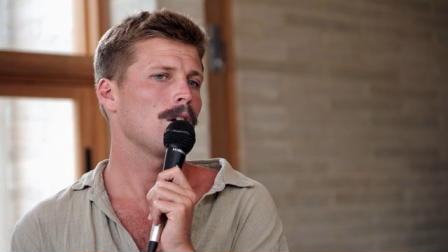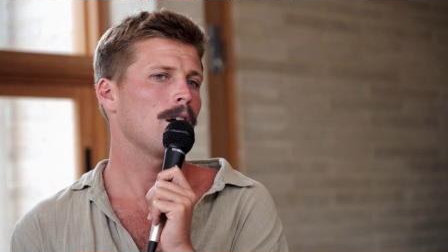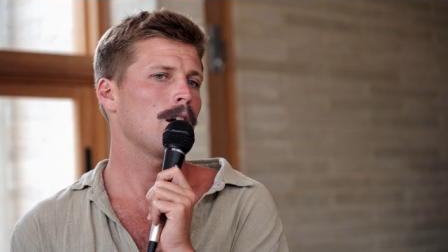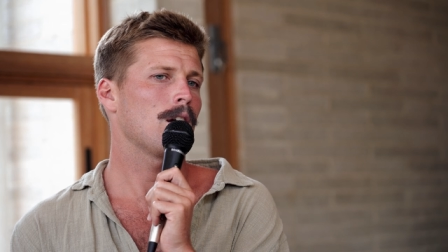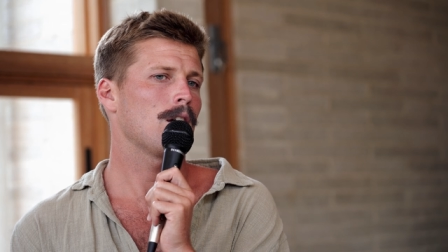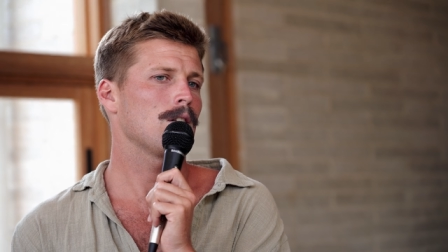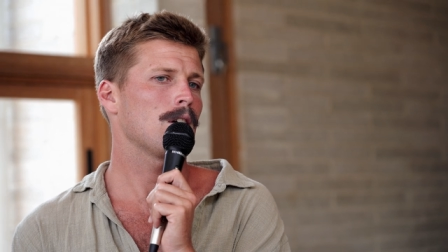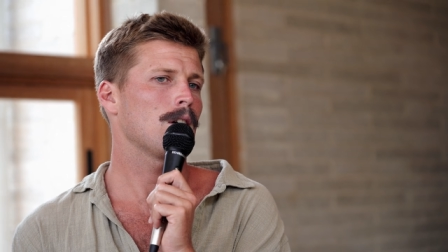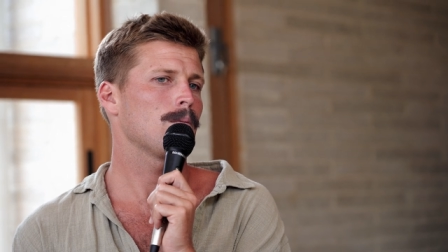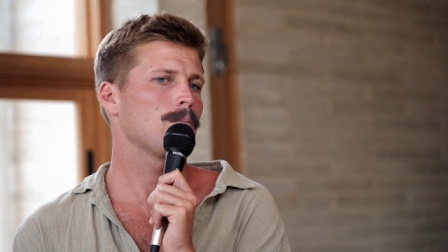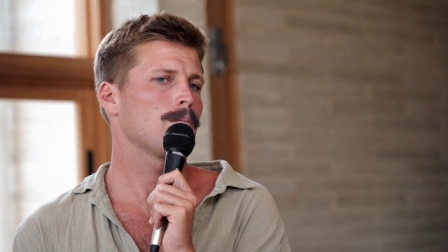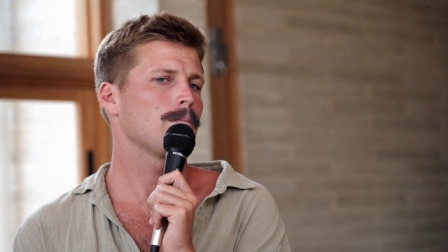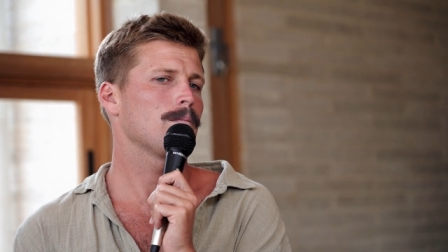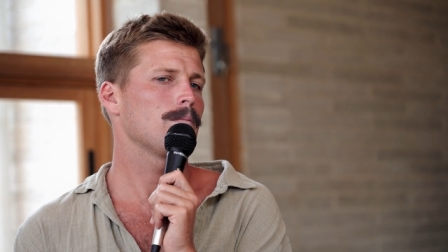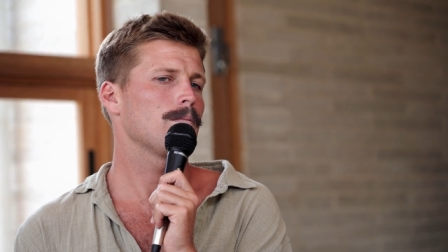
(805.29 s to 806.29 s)
and
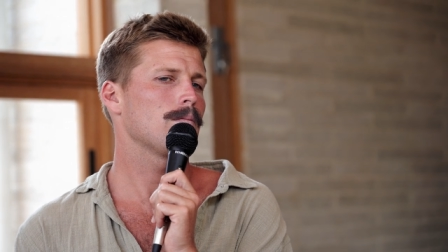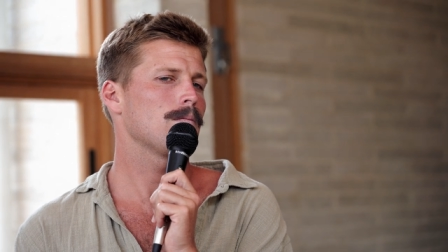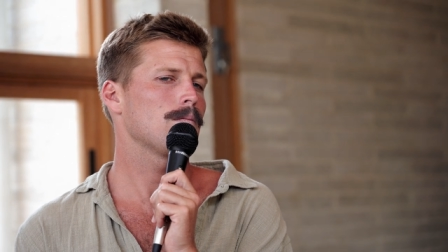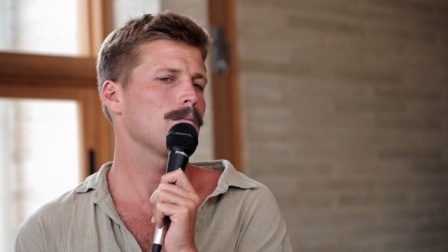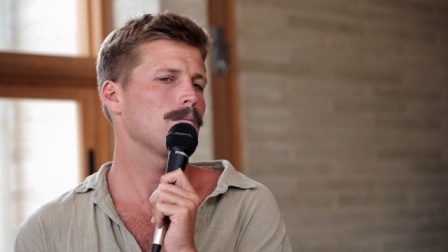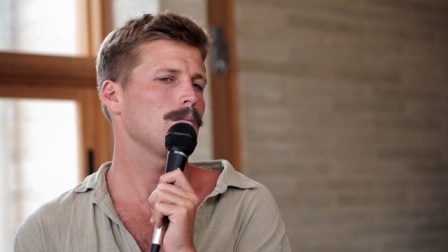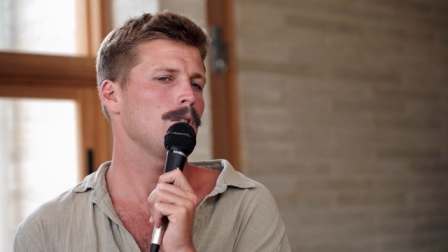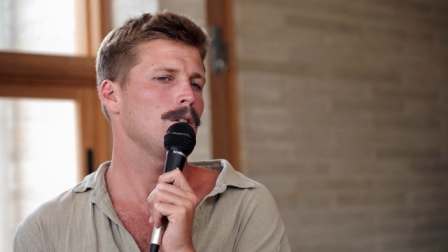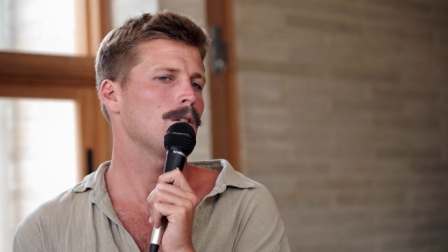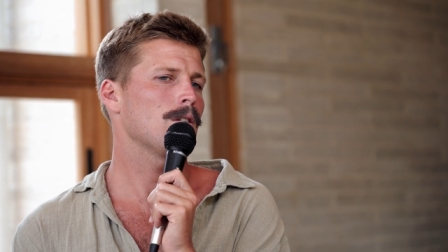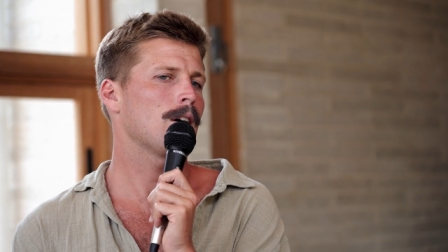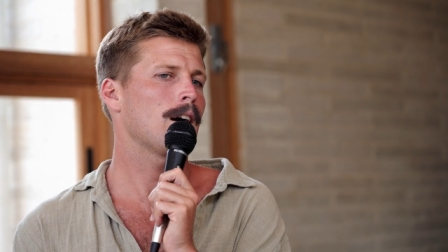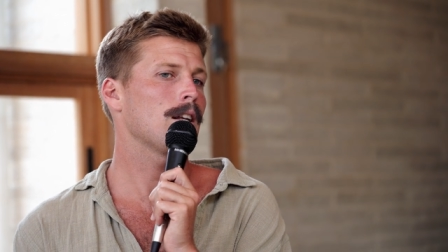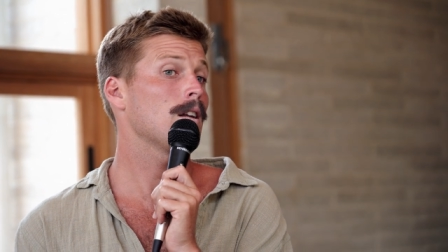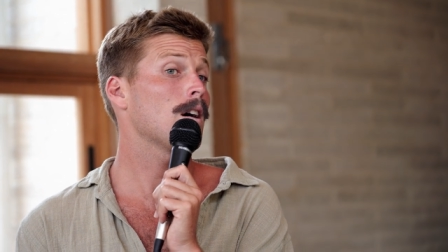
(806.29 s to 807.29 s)
um, you know,
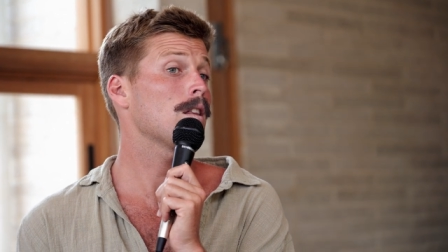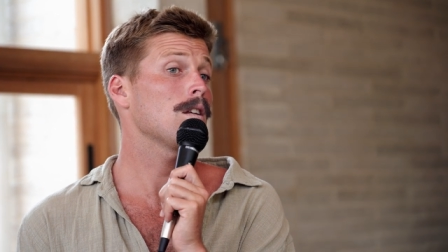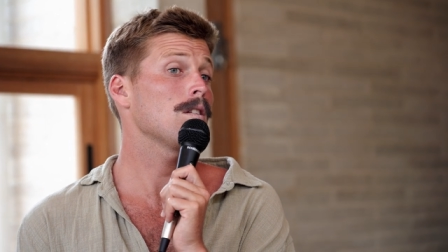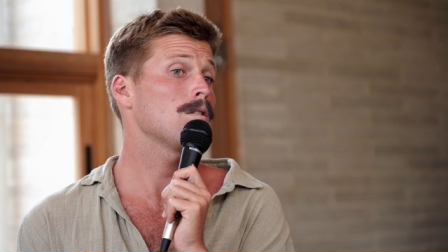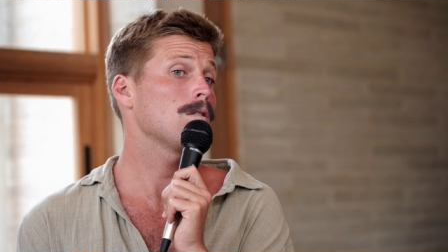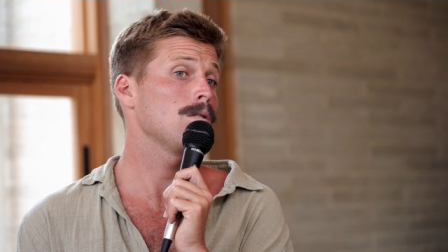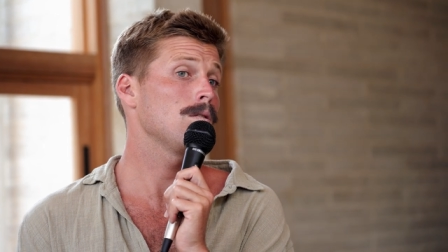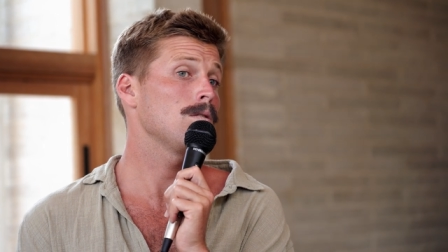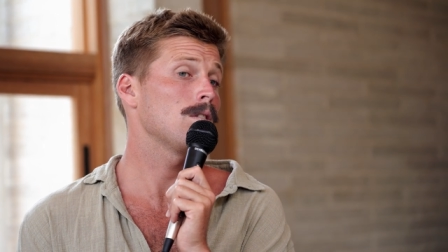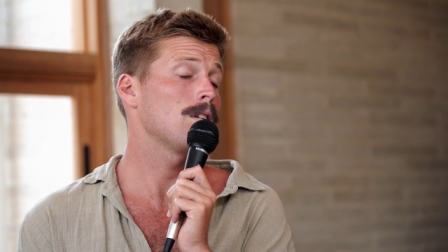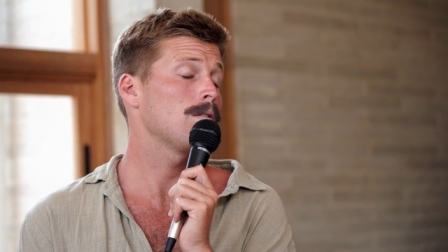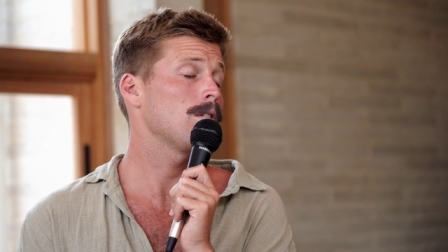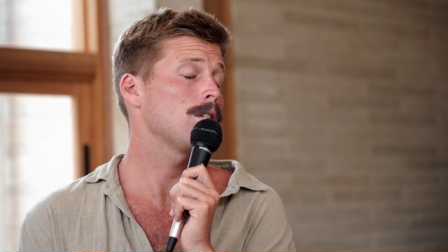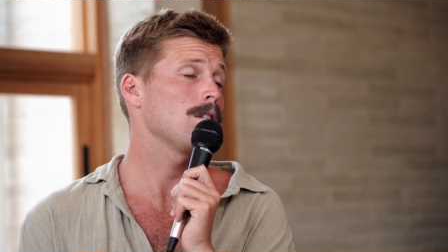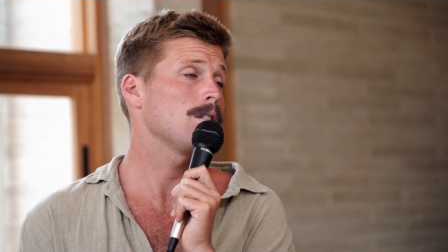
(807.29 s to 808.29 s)
I had nothing to lose
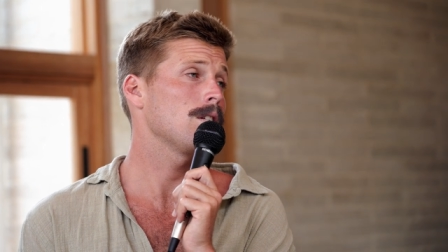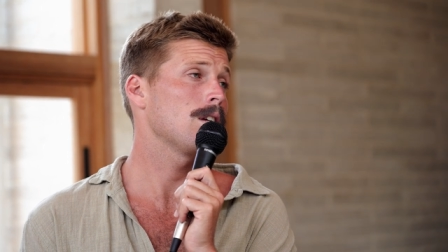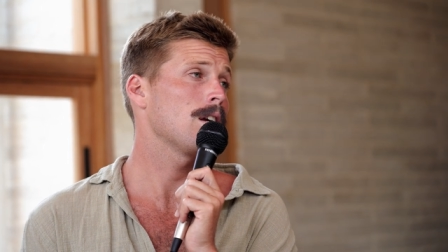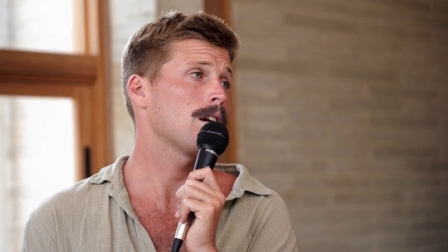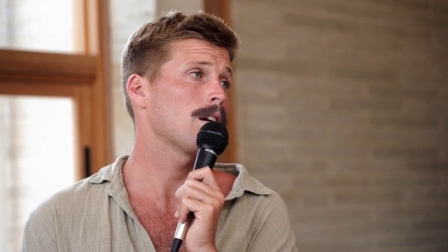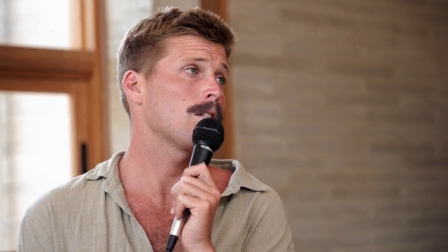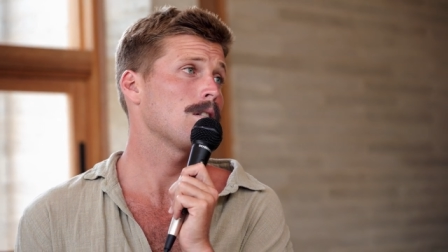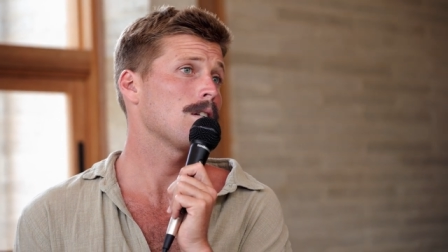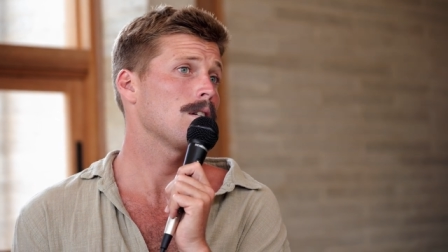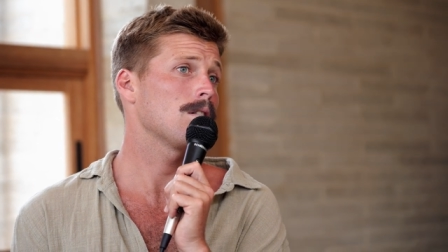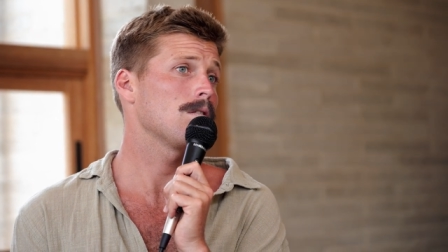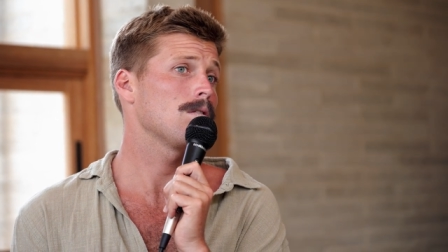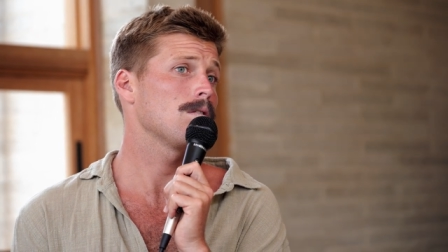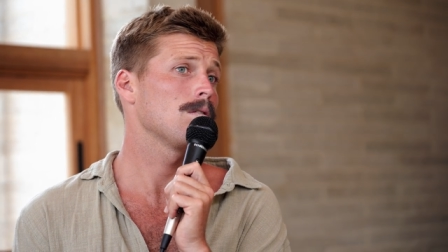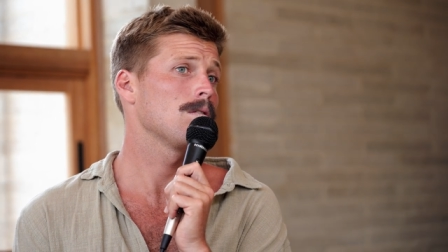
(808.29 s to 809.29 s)
and everything to gain,
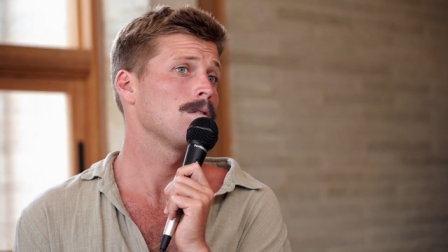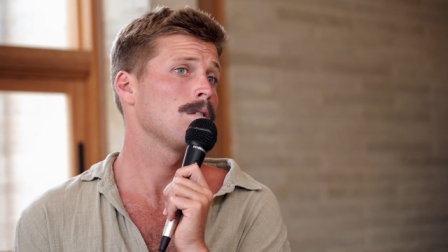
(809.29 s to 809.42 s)
and